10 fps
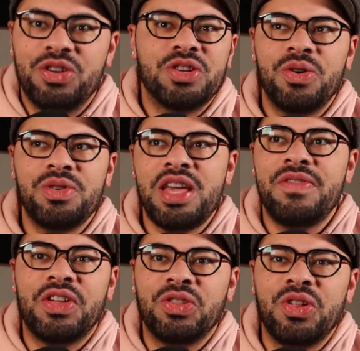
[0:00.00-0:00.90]
Don't
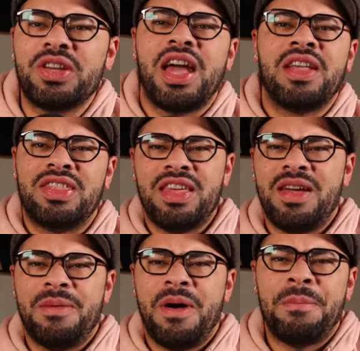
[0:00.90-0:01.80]
even look at
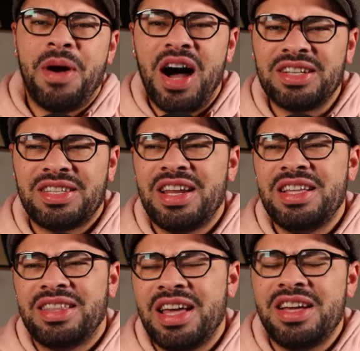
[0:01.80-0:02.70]
the uh,
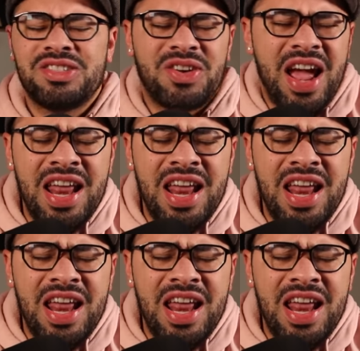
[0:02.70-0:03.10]
apostate things or